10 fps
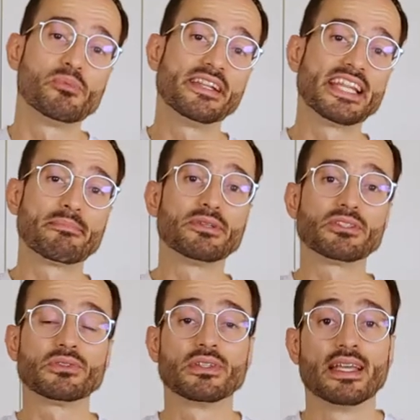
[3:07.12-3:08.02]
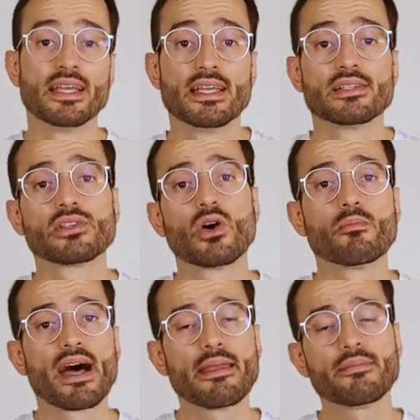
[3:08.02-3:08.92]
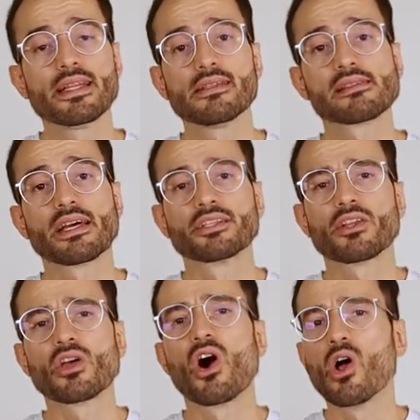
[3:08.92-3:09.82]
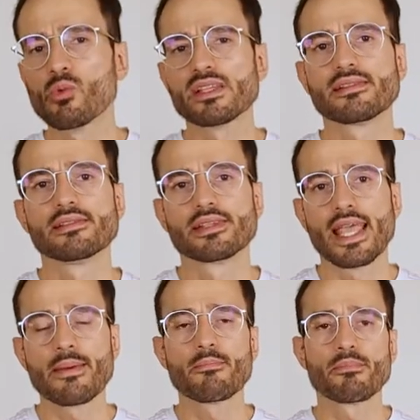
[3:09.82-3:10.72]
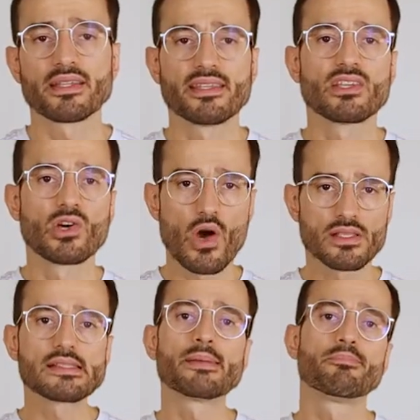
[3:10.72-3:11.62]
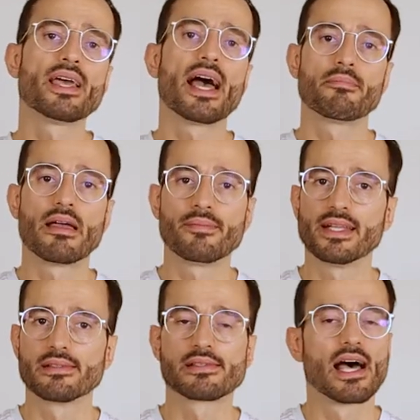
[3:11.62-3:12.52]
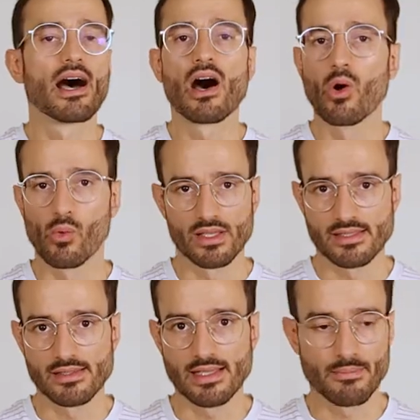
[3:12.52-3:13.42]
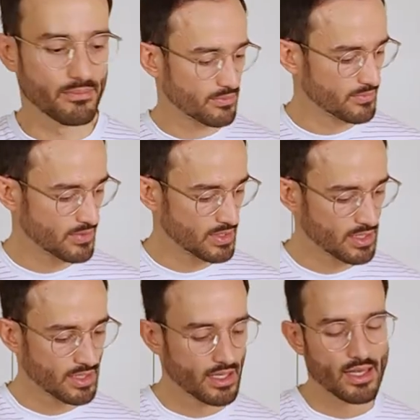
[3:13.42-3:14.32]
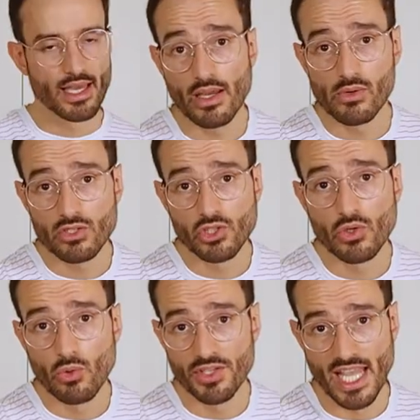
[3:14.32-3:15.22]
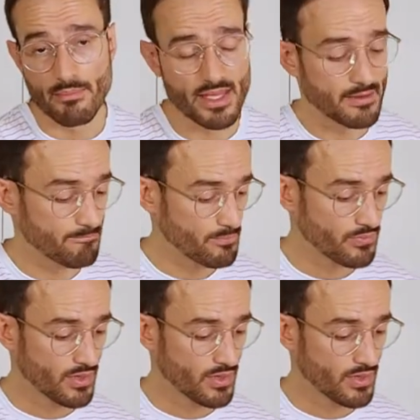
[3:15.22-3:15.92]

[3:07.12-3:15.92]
to meal number two. So my meals are not always the same, but the concept behind my meals are always the same. I will show you what I mean.